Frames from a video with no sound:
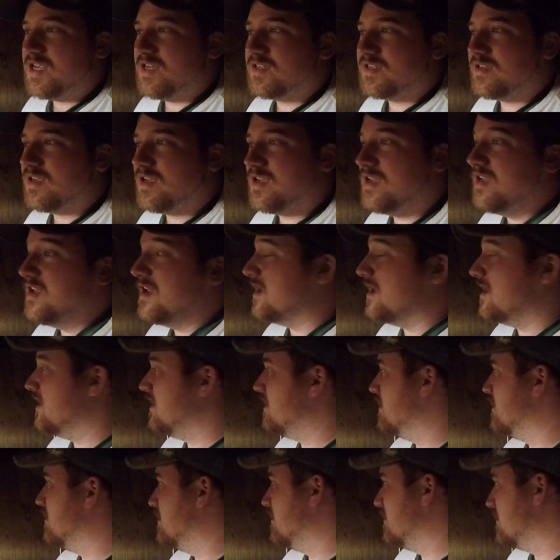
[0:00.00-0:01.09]
see you.
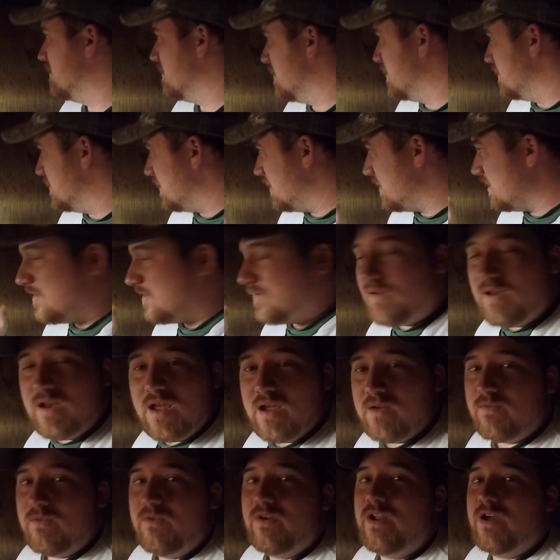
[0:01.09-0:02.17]
They'll
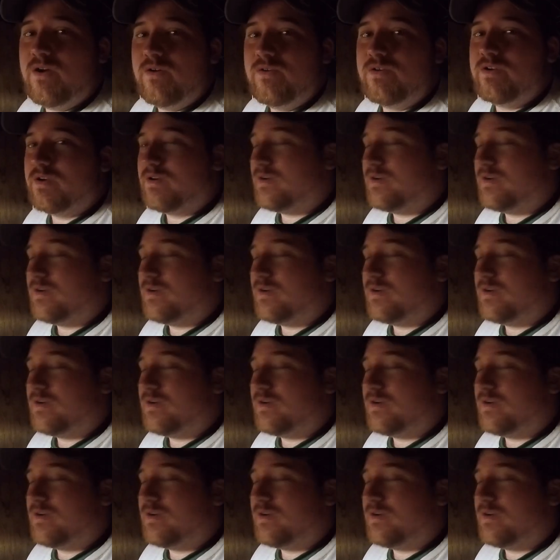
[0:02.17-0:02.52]
never know you're